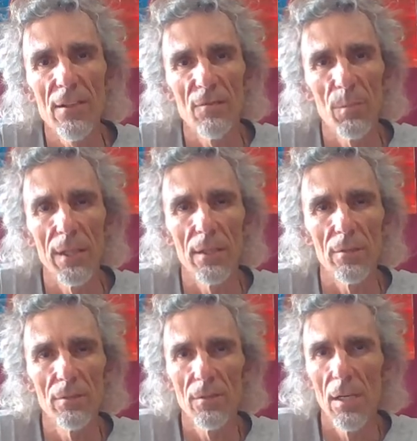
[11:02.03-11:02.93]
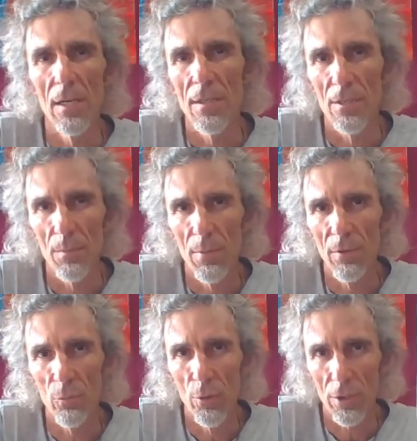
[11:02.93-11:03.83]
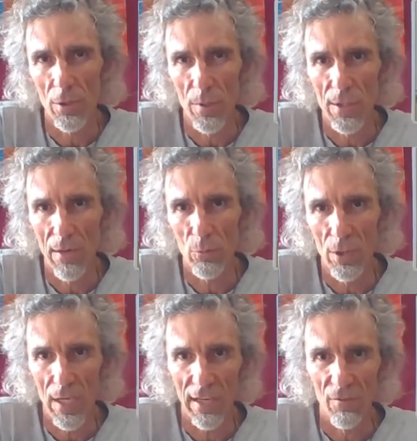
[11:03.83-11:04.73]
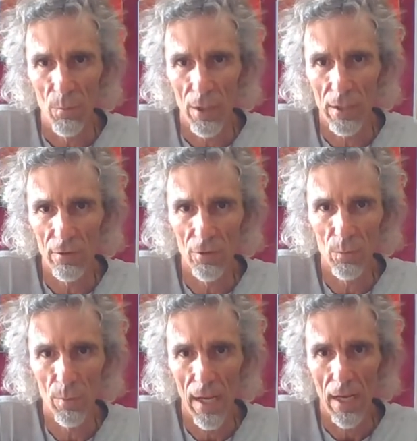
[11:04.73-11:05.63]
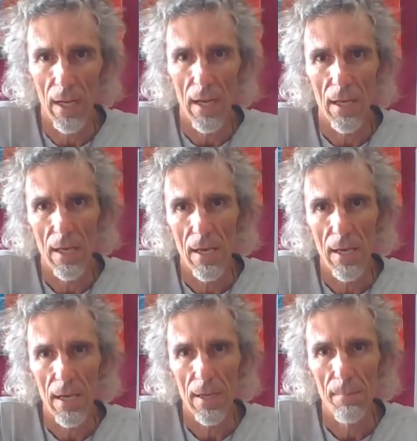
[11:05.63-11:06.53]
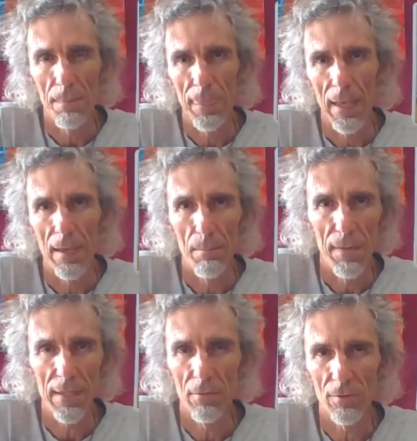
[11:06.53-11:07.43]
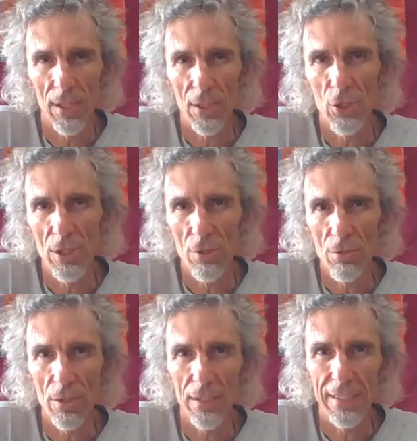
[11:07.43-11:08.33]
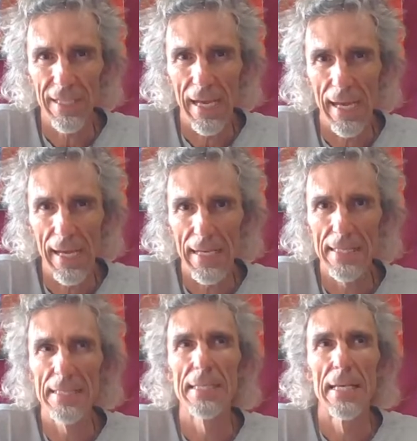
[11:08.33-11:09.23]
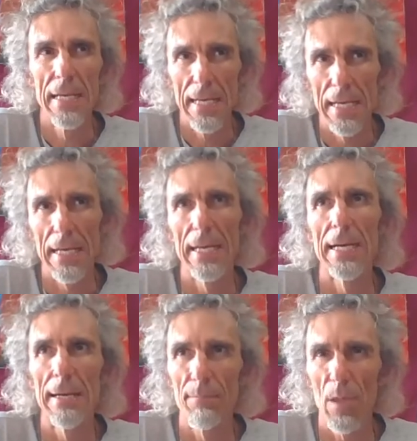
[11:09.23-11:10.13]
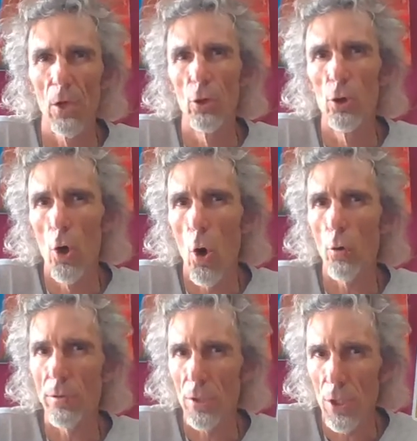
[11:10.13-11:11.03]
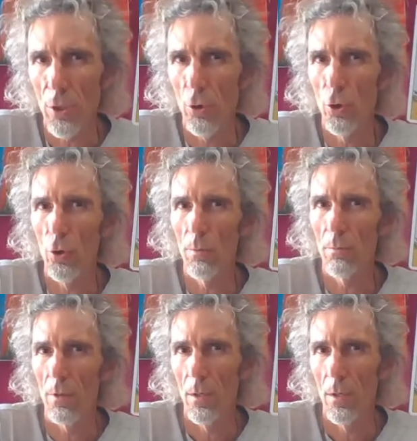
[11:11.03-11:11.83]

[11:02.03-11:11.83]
of Pentacles. There's a bit of work to be done with the Eight of Pentacles, but Pentacles energy usually has a long-term